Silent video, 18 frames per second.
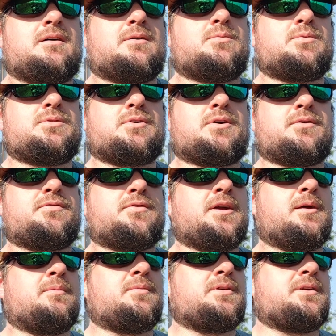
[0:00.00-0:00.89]
with our
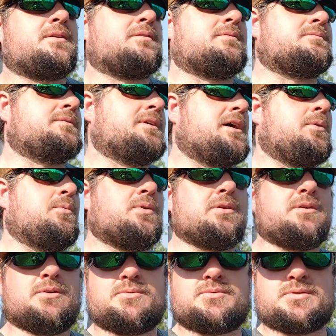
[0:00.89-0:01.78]
family, and how
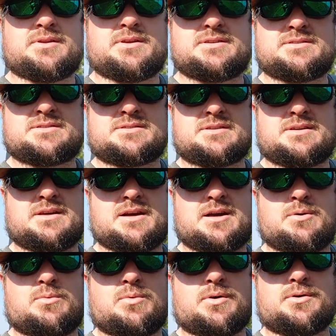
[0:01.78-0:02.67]
we do things, and see
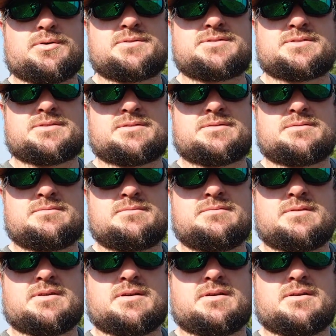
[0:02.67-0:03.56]
how it works,
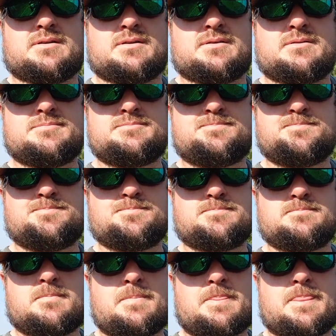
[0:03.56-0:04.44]
and
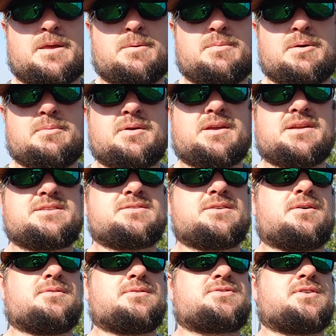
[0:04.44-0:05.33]
maybe get
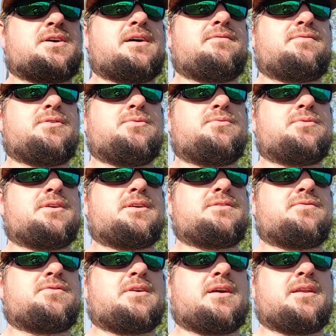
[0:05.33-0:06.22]
y'all to try a few
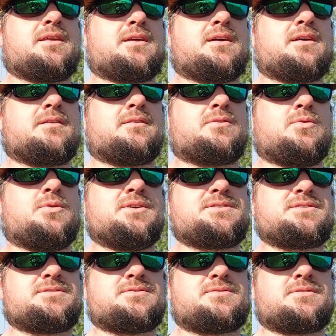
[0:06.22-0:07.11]
things. If you got any kind of
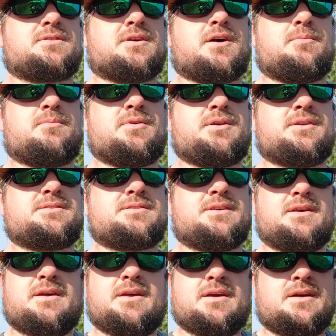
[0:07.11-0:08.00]
questions or
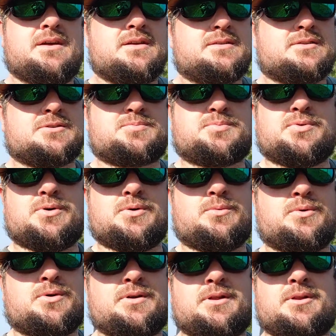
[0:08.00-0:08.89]
comments, just
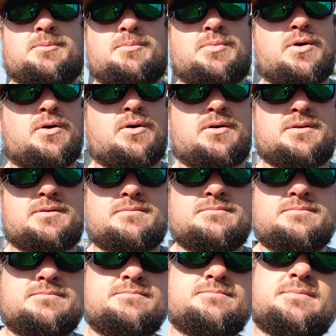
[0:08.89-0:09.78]
put one in the bar, and